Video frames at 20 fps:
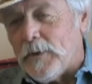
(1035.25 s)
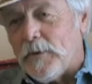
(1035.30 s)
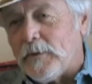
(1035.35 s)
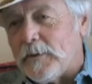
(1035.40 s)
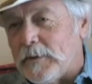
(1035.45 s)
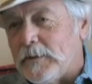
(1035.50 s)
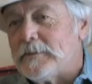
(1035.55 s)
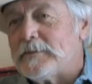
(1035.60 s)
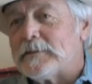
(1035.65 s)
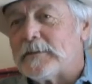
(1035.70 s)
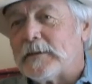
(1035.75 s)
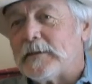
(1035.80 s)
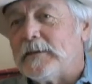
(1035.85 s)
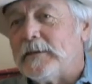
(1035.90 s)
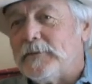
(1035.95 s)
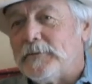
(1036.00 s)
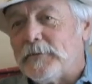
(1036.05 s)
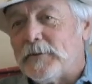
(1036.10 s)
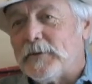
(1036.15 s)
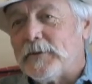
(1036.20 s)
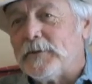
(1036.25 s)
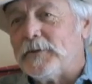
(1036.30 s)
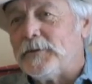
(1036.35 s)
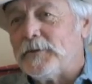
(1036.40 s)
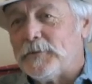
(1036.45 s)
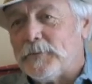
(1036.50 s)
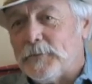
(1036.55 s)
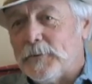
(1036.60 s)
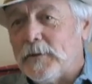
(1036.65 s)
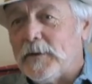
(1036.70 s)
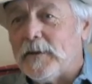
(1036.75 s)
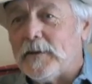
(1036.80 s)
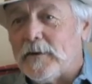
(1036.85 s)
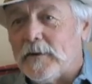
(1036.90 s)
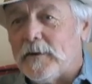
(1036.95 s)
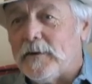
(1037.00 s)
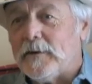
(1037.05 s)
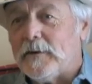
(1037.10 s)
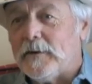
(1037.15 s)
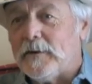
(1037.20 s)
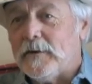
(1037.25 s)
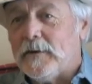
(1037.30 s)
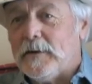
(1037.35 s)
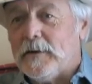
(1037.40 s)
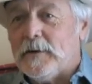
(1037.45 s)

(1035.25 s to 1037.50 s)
insignificant you really are